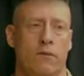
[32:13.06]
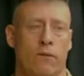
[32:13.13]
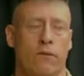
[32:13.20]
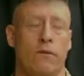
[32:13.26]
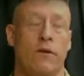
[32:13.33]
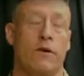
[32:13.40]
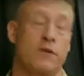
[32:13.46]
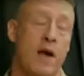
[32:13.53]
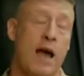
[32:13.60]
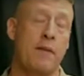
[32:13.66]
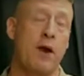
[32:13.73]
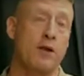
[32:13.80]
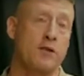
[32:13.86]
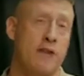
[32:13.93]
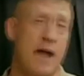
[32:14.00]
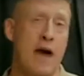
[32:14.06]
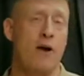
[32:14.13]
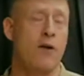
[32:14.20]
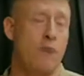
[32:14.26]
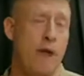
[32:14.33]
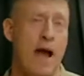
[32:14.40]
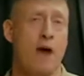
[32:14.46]
There's HIMARS
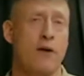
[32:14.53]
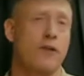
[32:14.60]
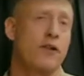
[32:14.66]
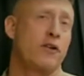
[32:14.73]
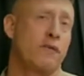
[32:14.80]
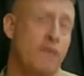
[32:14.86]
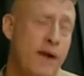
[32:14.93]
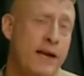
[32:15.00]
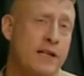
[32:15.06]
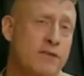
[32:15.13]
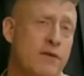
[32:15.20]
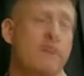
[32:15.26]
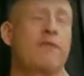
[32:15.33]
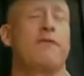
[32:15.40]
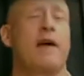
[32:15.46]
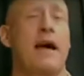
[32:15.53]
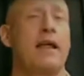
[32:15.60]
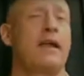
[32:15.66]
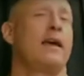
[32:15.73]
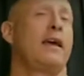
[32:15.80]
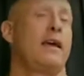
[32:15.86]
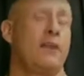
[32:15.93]
down around the Euphrates River
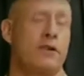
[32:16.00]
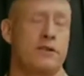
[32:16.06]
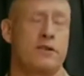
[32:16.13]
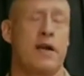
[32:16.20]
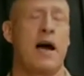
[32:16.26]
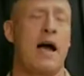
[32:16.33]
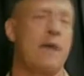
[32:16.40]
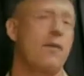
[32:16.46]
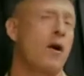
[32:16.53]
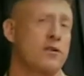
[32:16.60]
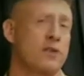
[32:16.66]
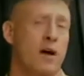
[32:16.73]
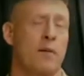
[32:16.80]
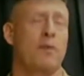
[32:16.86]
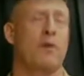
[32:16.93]
Valley, and there's HIMARS up